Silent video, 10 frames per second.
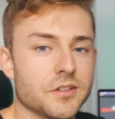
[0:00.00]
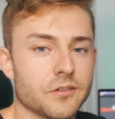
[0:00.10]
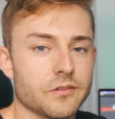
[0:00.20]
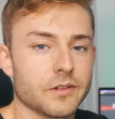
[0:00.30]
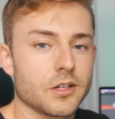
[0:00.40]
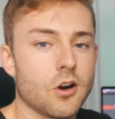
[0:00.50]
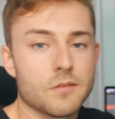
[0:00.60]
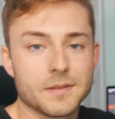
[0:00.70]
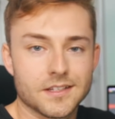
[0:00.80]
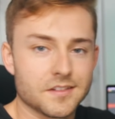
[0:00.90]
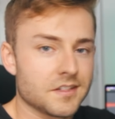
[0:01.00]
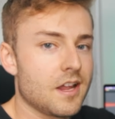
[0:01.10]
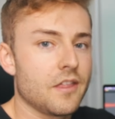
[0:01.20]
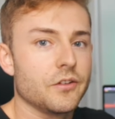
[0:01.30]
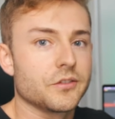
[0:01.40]
a certain regard because
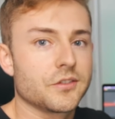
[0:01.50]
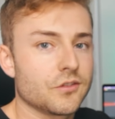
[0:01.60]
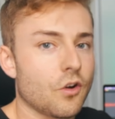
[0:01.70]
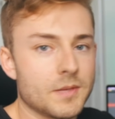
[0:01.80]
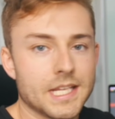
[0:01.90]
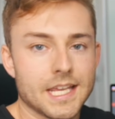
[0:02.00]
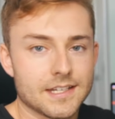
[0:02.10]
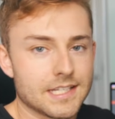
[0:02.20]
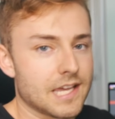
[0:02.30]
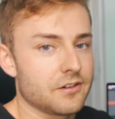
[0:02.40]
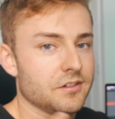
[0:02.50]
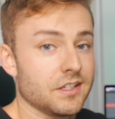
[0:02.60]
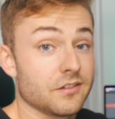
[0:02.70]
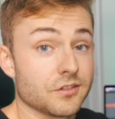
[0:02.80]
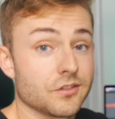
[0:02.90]
there's so many indicators
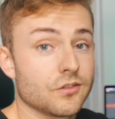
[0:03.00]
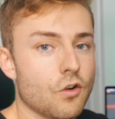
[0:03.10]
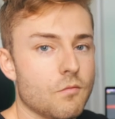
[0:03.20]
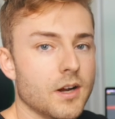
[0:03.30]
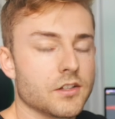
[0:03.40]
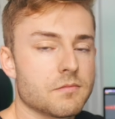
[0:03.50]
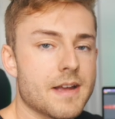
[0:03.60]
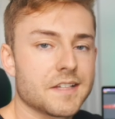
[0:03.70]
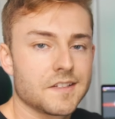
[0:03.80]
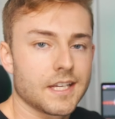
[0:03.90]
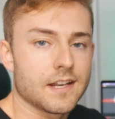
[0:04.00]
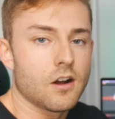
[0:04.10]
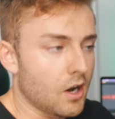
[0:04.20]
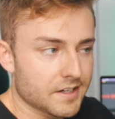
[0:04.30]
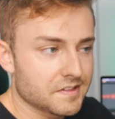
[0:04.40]
and there's so much mess that can
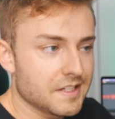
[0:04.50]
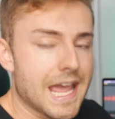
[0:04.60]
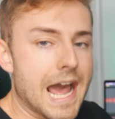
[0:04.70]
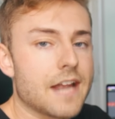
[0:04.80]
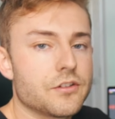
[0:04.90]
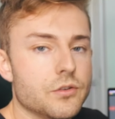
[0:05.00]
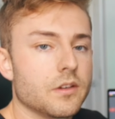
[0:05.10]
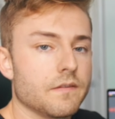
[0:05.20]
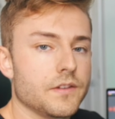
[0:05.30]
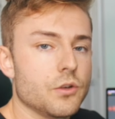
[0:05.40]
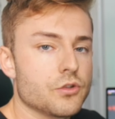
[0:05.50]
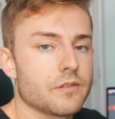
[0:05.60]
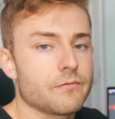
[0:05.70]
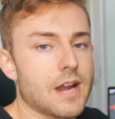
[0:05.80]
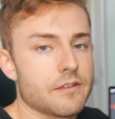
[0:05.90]
honestly add to
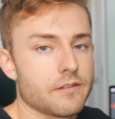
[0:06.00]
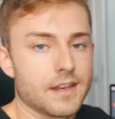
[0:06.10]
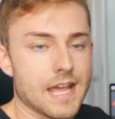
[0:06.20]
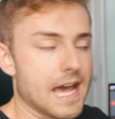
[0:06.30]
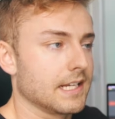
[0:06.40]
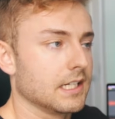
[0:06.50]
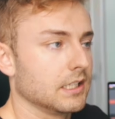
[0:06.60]
confusion rather than adding